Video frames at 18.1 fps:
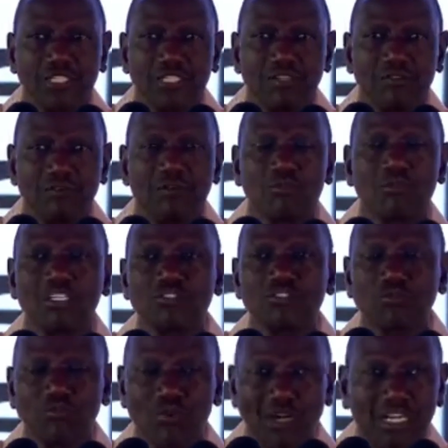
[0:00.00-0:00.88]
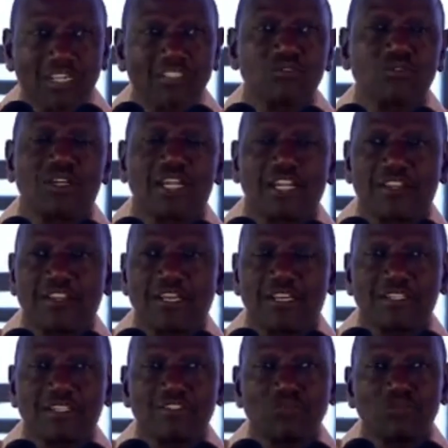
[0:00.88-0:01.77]
We want to work together
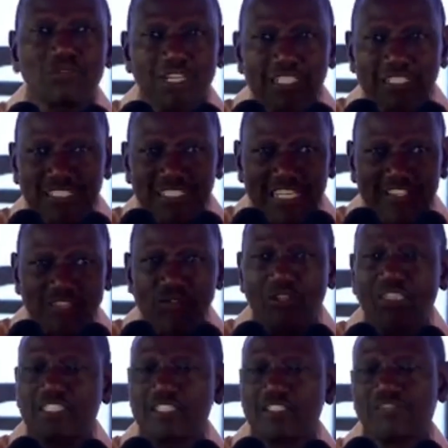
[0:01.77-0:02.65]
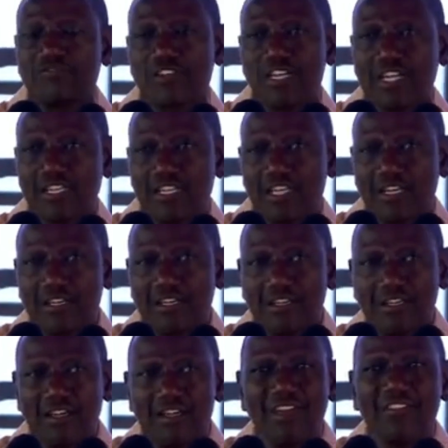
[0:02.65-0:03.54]
towards the unity of Kenya.
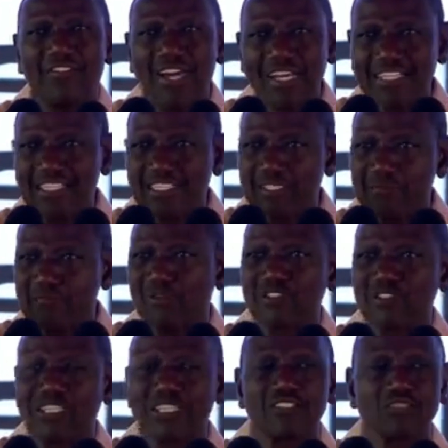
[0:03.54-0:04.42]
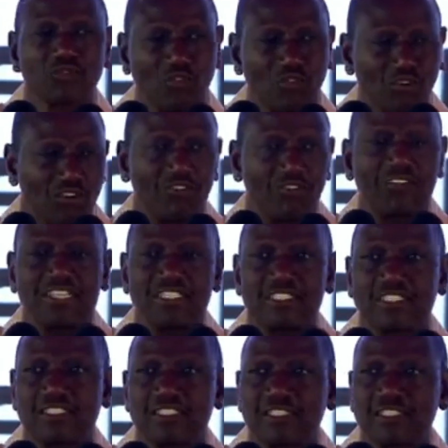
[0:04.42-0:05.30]
And that is important to all of
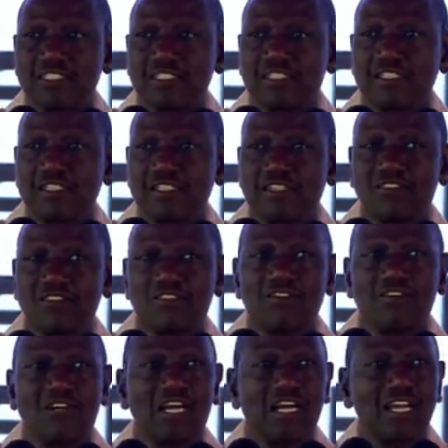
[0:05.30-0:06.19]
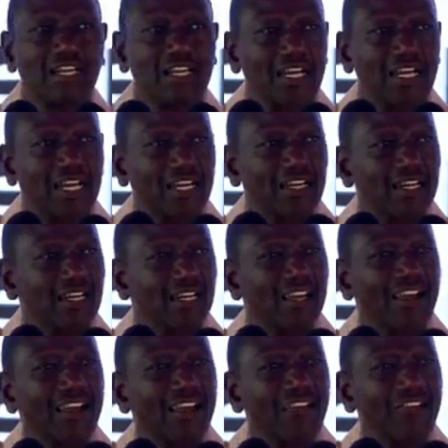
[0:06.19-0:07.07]
us, you know, and
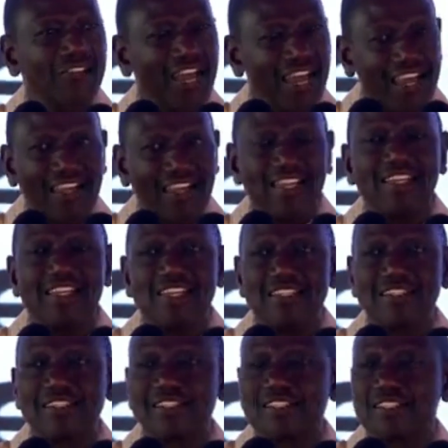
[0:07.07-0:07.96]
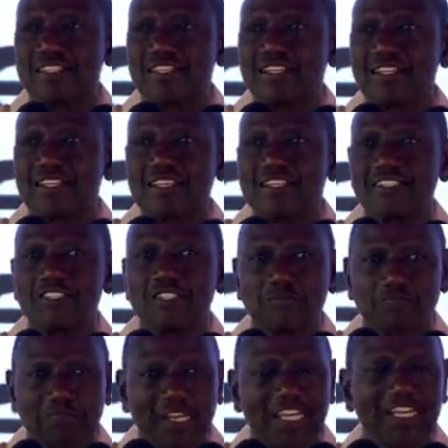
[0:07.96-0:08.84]
there is
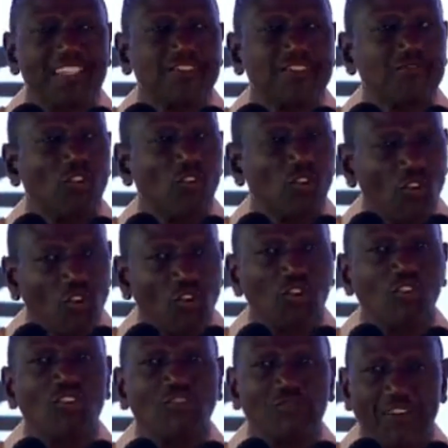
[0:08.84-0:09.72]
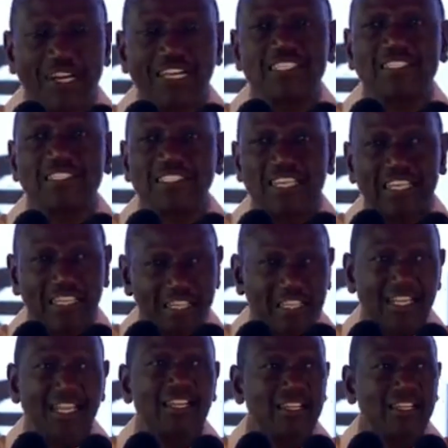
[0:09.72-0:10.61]
space for all of us in
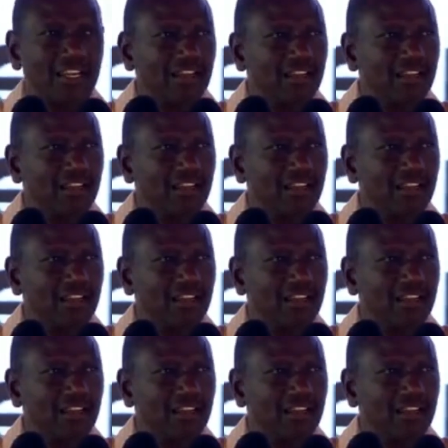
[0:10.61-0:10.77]
Kenya.